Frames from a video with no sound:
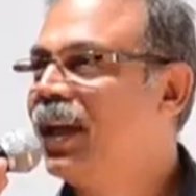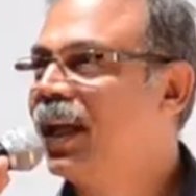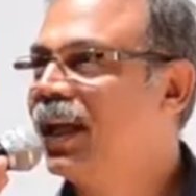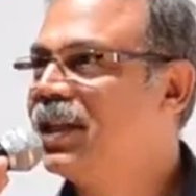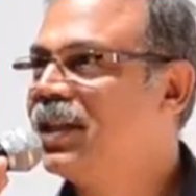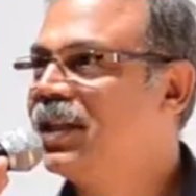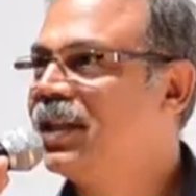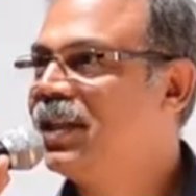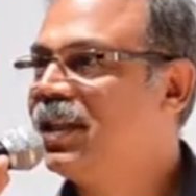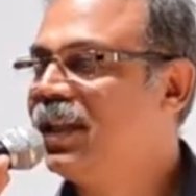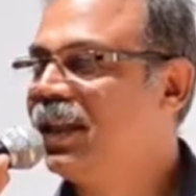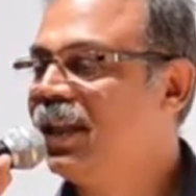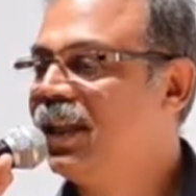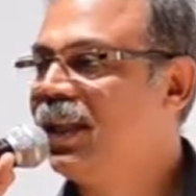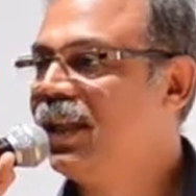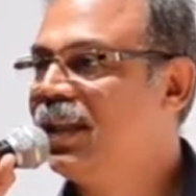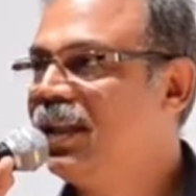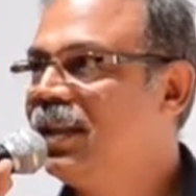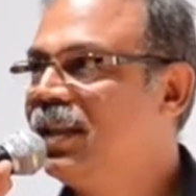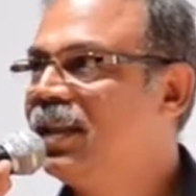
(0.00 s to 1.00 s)
lecture
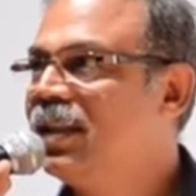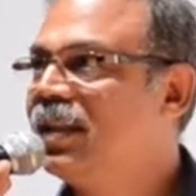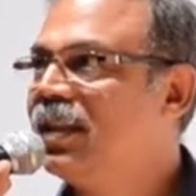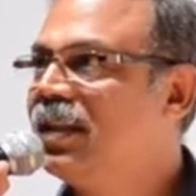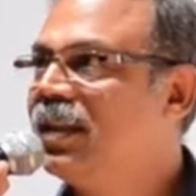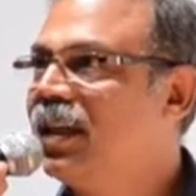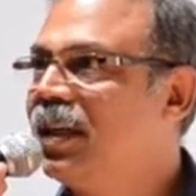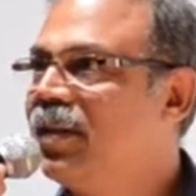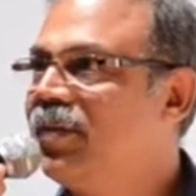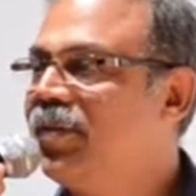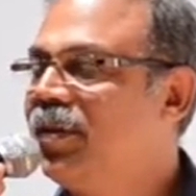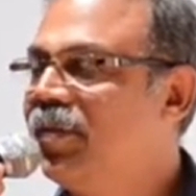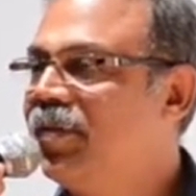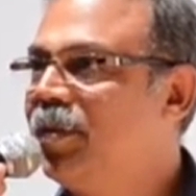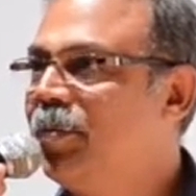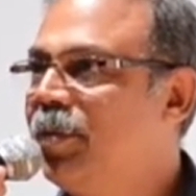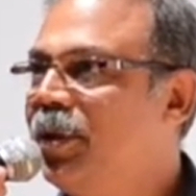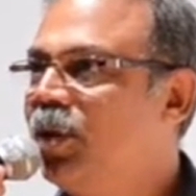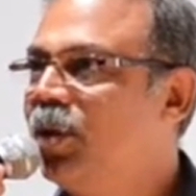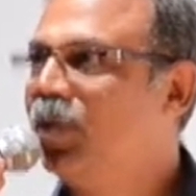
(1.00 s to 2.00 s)
series that we
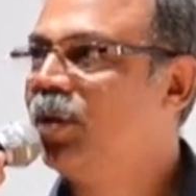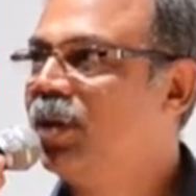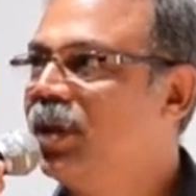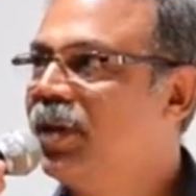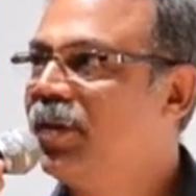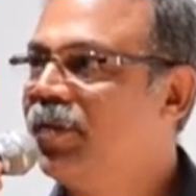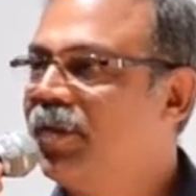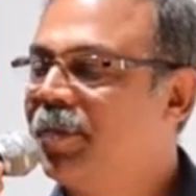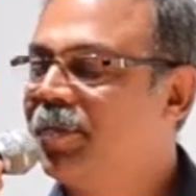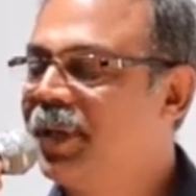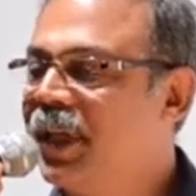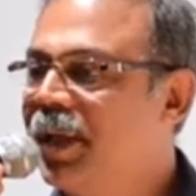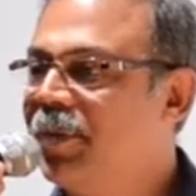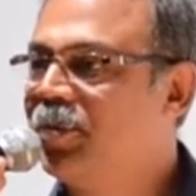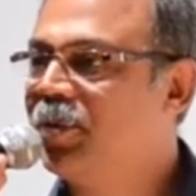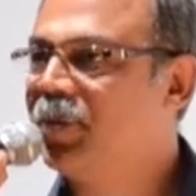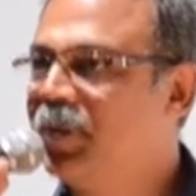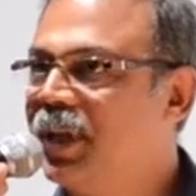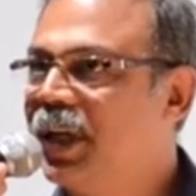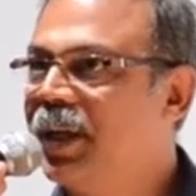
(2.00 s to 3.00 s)
will be holding from
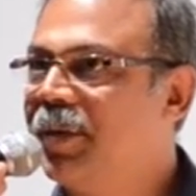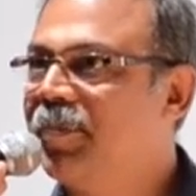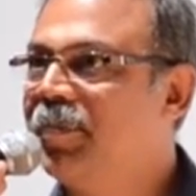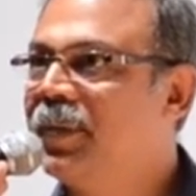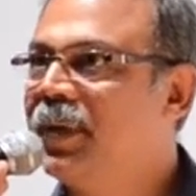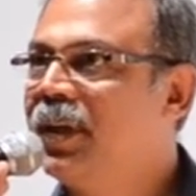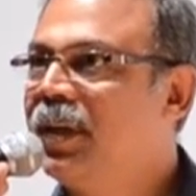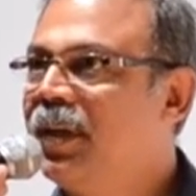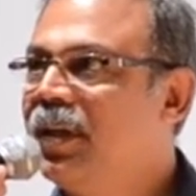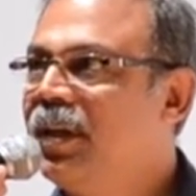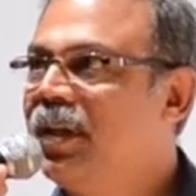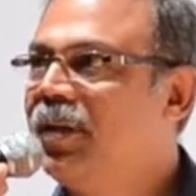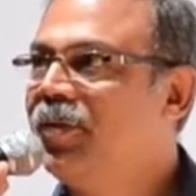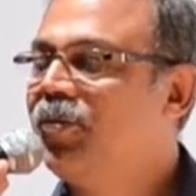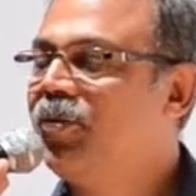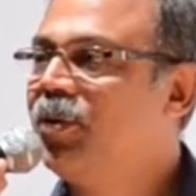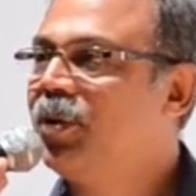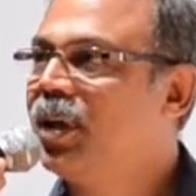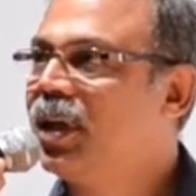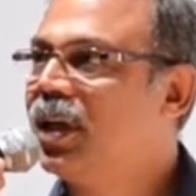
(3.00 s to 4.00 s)
time to time.
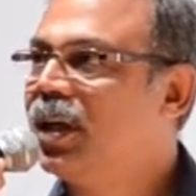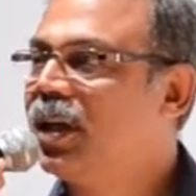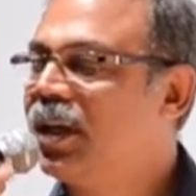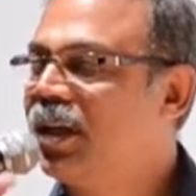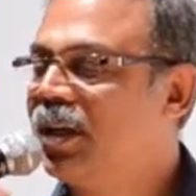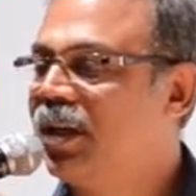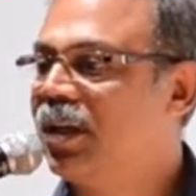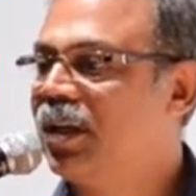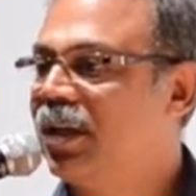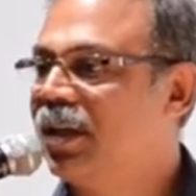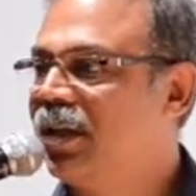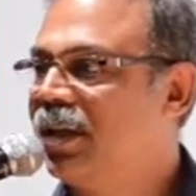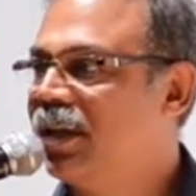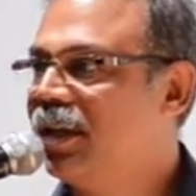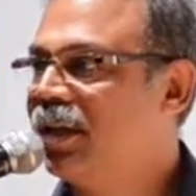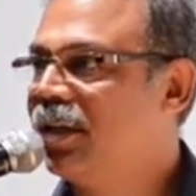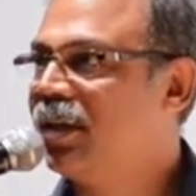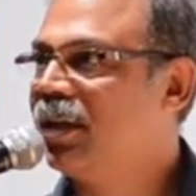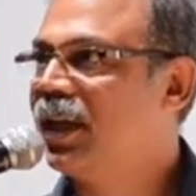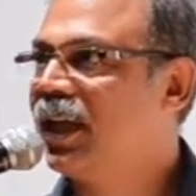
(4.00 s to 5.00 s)
If you
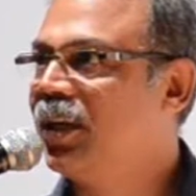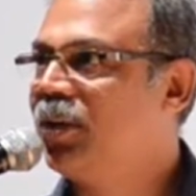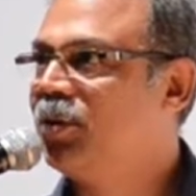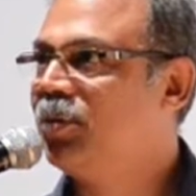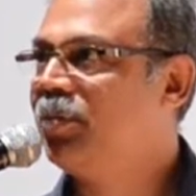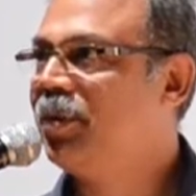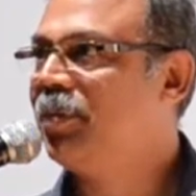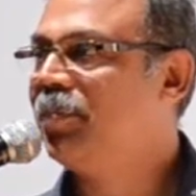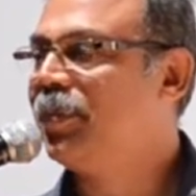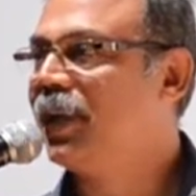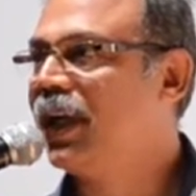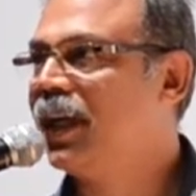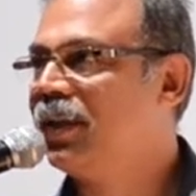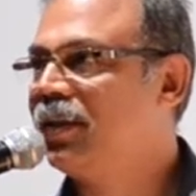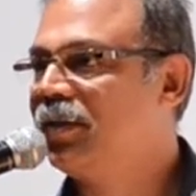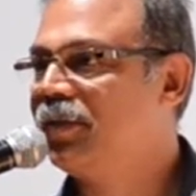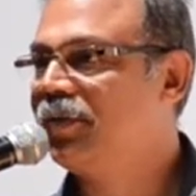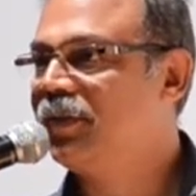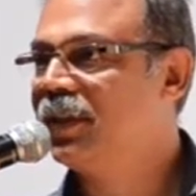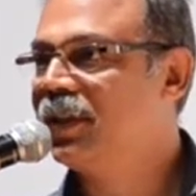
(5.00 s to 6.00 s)
are like to be
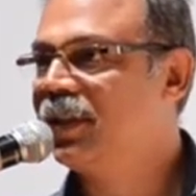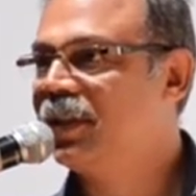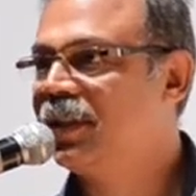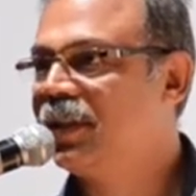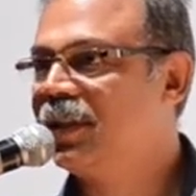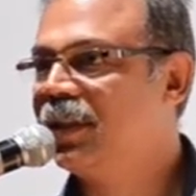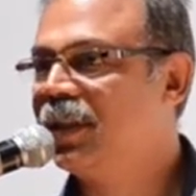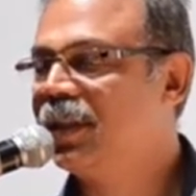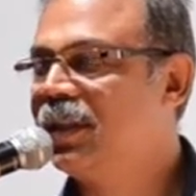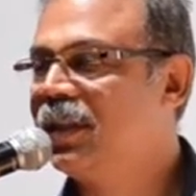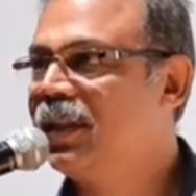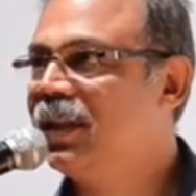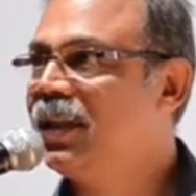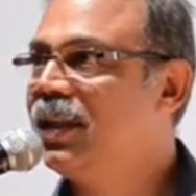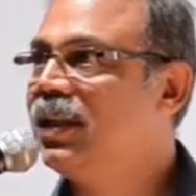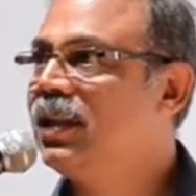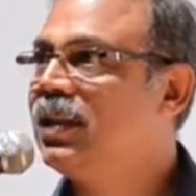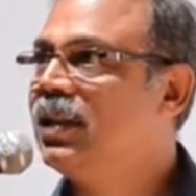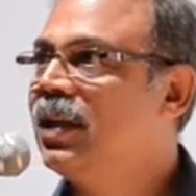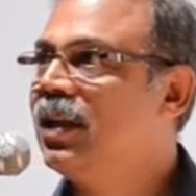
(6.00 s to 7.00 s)
part of this
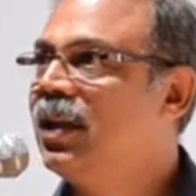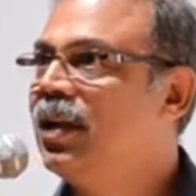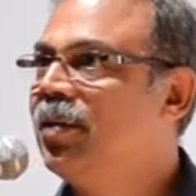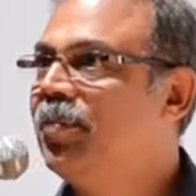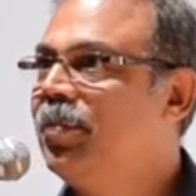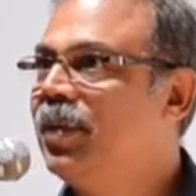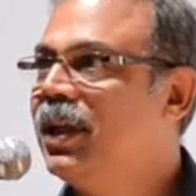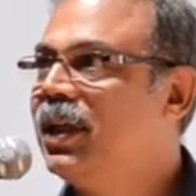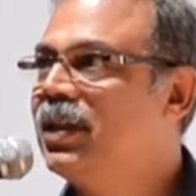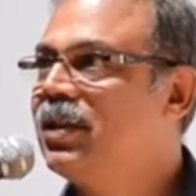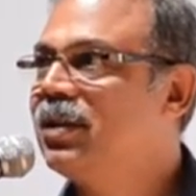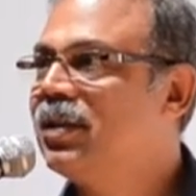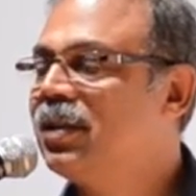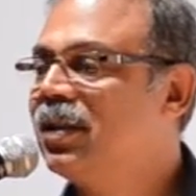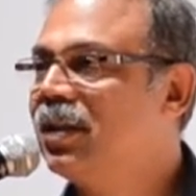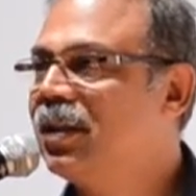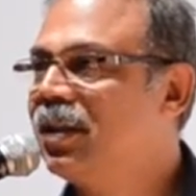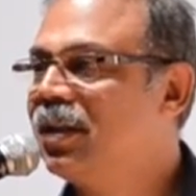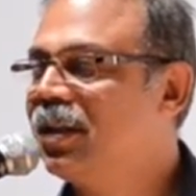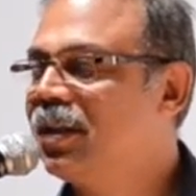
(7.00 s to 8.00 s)
series, please
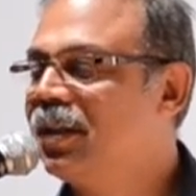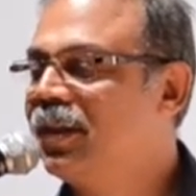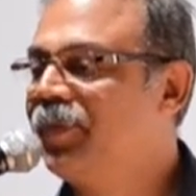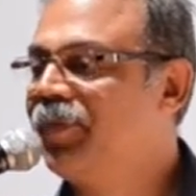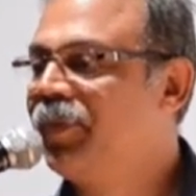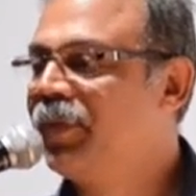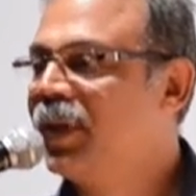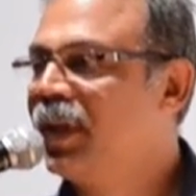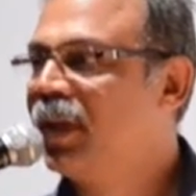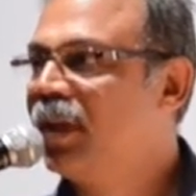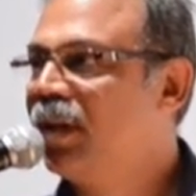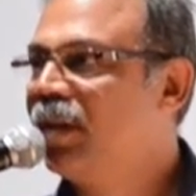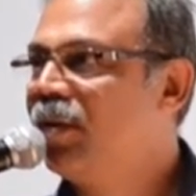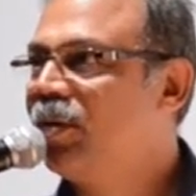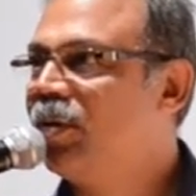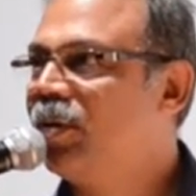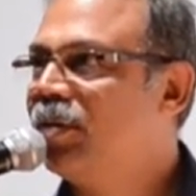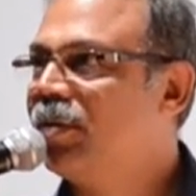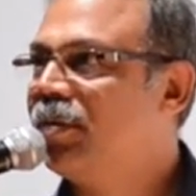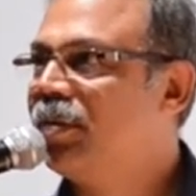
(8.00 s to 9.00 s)

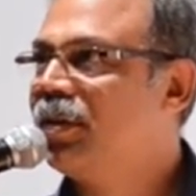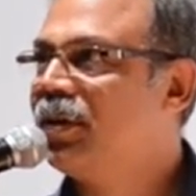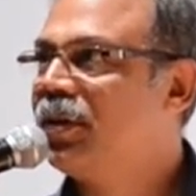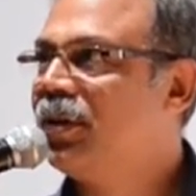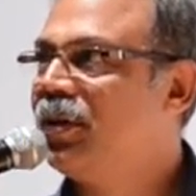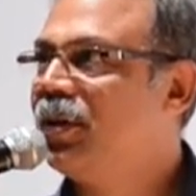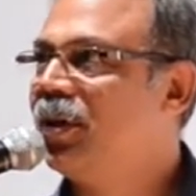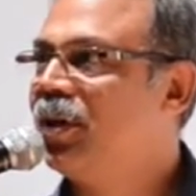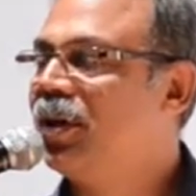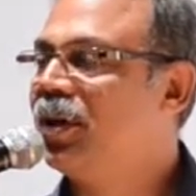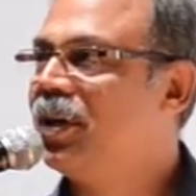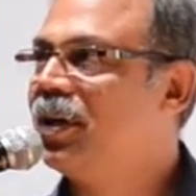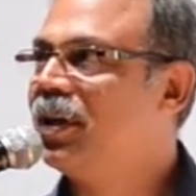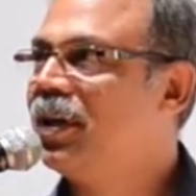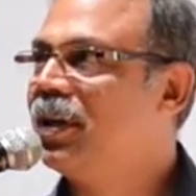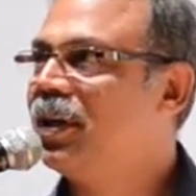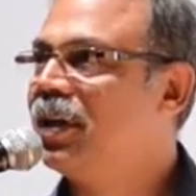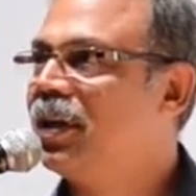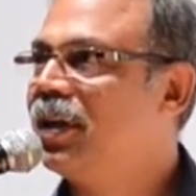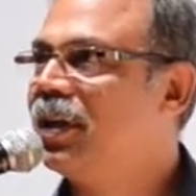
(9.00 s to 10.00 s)
note
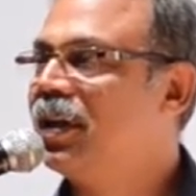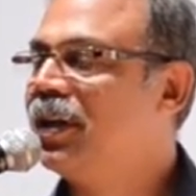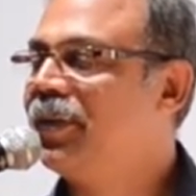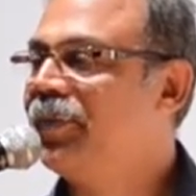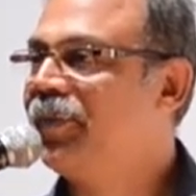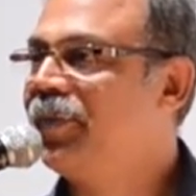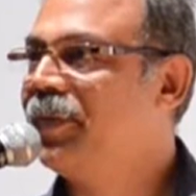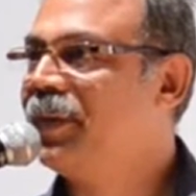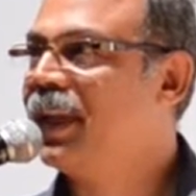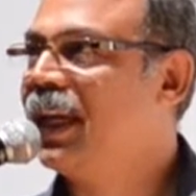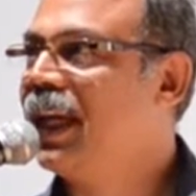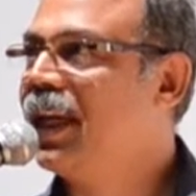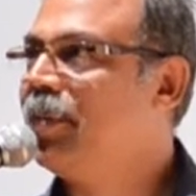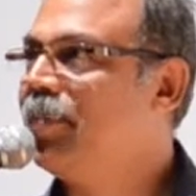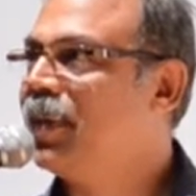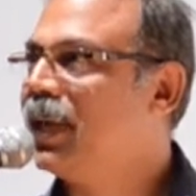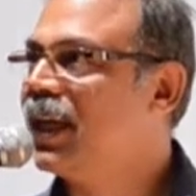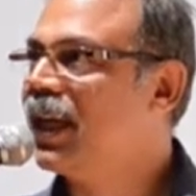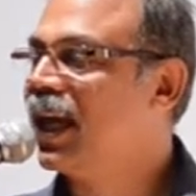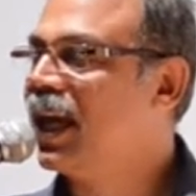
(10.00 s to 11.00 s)
your
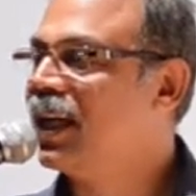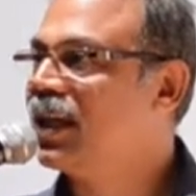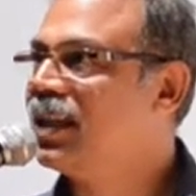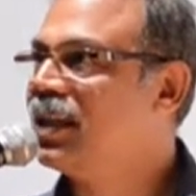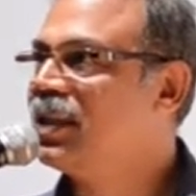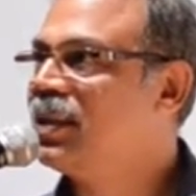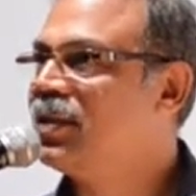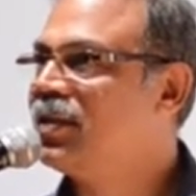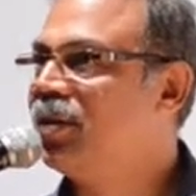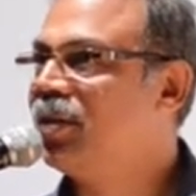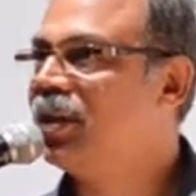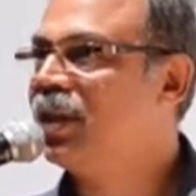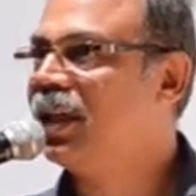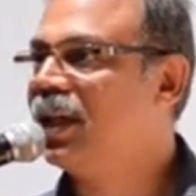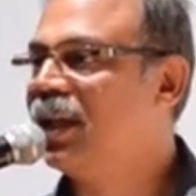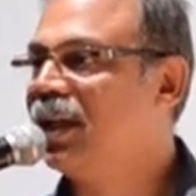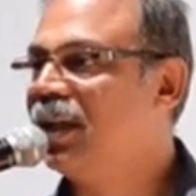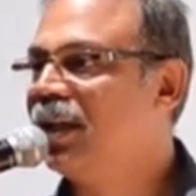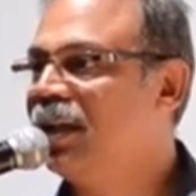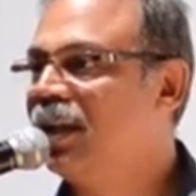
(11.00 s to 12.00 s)
name and address on
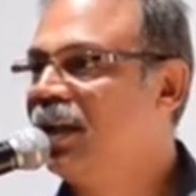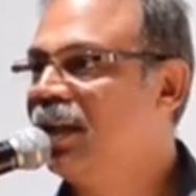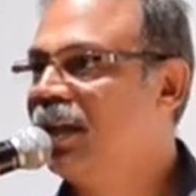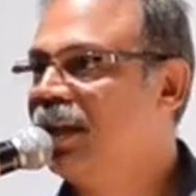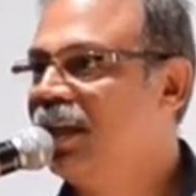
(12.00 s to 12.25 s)
our